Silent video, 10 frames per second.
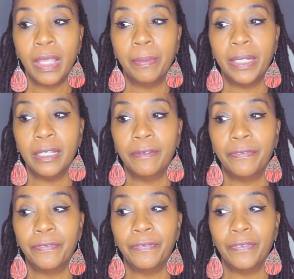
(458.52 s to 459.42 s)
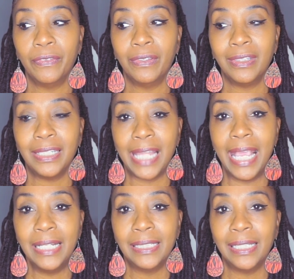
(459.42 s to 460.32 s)
But if
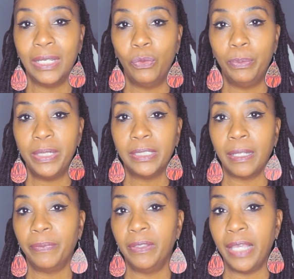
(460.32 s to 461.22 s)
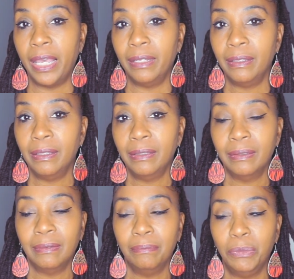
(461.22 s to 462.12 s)
dancing will be something that
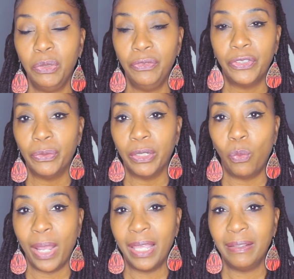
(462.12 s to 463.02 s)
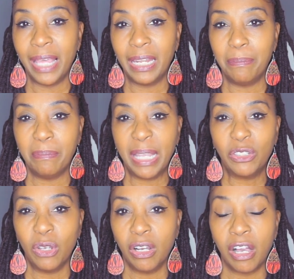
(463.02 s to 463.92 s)
moves you in a way that it
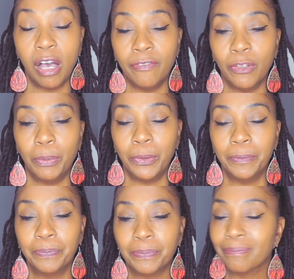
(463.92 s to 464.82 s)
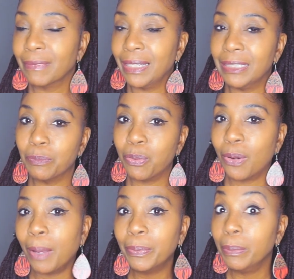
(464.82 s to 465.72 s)
makes you uncomfortable, it's
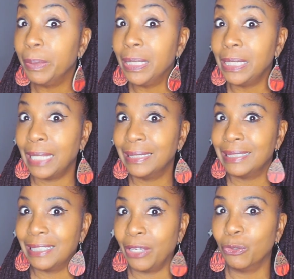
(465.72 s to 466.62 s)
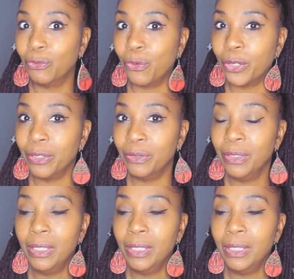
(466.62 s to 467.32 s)
probably not the channel for you.